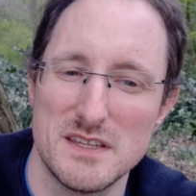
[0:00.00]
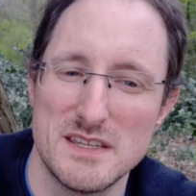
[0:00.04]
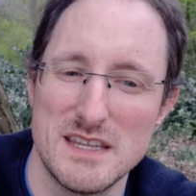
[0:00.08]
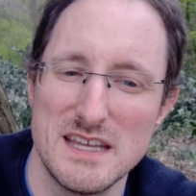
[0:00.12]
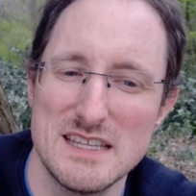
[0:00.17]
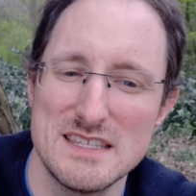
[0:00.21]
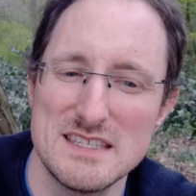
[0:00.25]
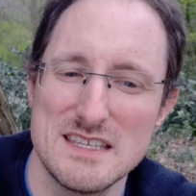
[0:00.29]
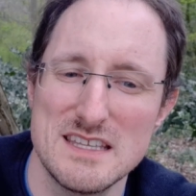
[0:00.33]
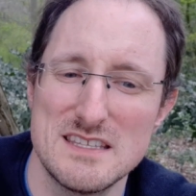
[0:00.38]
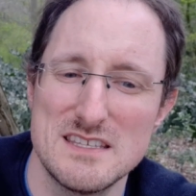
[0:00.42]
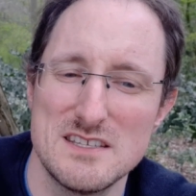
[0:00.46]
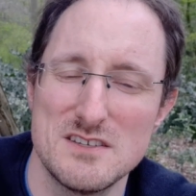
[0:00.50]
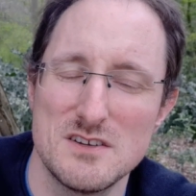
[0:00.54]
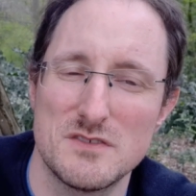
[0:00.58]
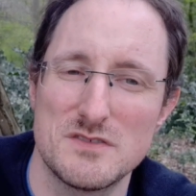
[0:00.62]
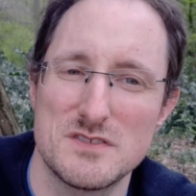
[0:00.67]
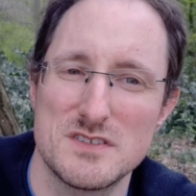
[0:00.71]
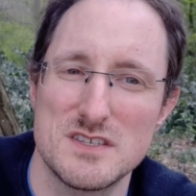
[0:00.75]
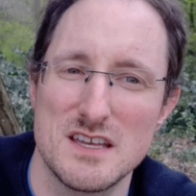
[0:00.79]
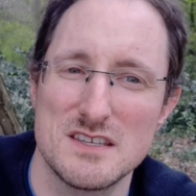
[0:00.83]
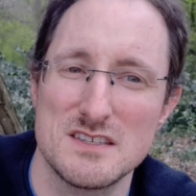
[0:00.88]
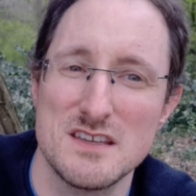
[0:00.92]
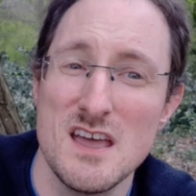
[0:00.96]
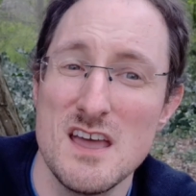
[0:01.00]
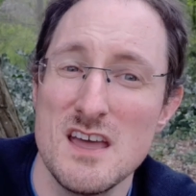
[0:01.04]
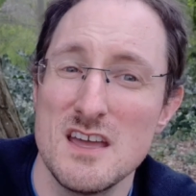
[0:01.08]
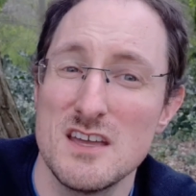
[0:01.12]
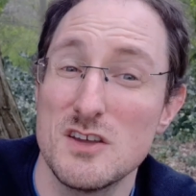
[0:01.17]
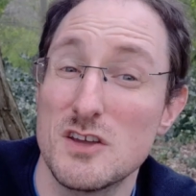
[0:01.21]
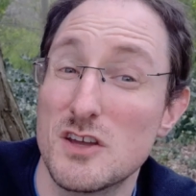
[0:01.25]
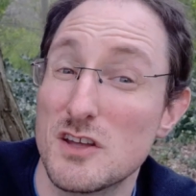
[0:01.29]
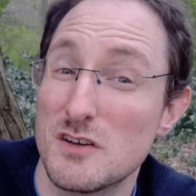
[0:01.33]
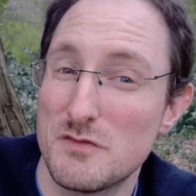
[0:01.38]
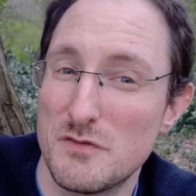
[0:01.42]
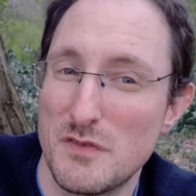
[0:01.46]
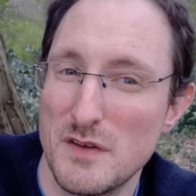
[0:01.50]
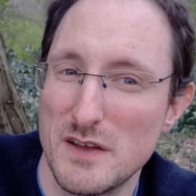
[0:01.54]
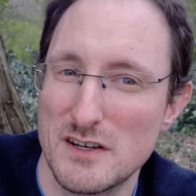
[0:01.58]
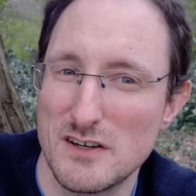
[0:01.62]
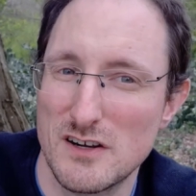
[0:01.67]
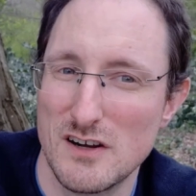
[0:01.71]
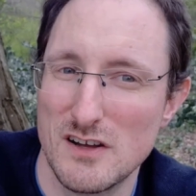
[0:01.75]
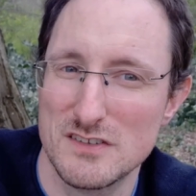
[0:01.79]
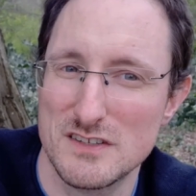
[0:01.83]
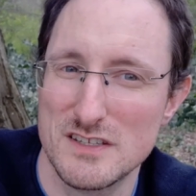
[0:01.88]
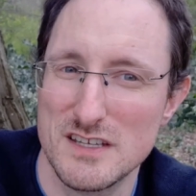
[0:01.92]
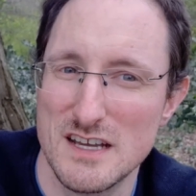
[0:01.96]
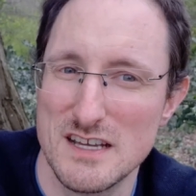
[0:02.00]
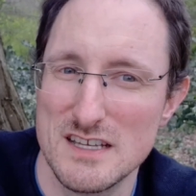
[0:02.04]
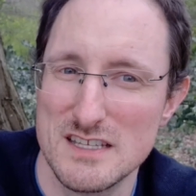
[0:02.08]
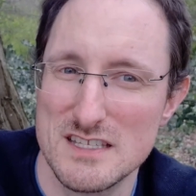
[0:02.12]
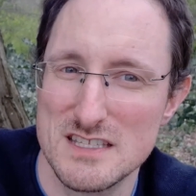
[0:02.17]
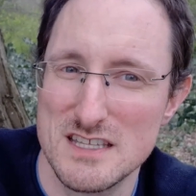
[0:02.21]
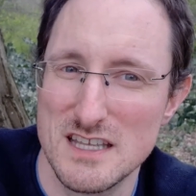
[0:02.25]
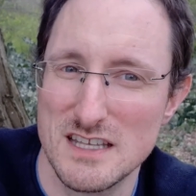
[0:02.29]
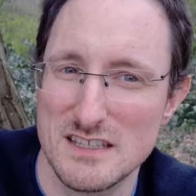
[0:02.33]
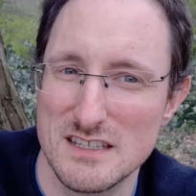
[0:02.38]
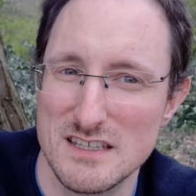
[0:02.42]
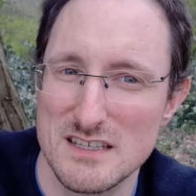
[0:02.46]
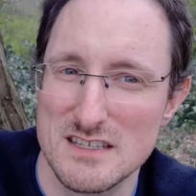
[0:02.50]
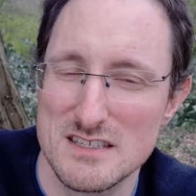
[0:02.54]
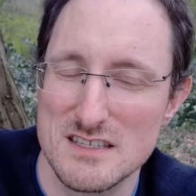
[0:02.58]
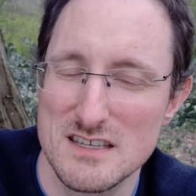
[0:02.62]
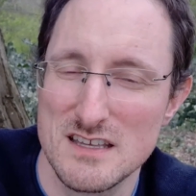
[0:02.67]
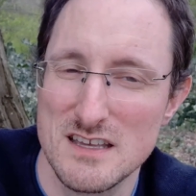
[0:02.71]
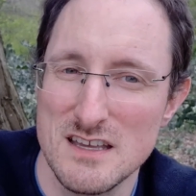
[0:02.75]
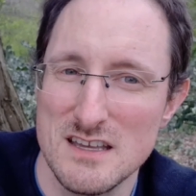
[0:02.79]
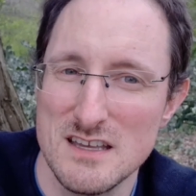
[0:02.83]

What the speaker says: density of CS, you can figure out the ice thickness.